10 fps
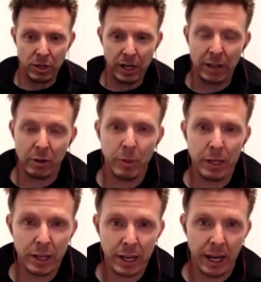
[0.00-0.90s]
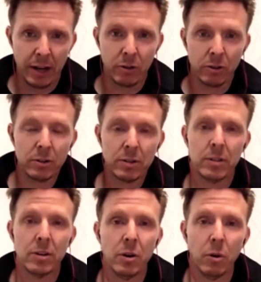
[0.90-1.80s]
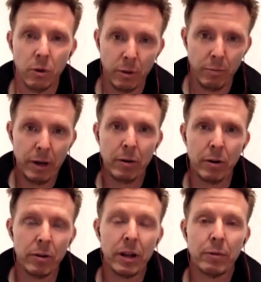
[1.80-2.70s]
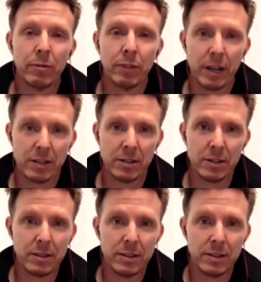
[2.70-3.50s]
You can either be the candle or the mirror that reflects it.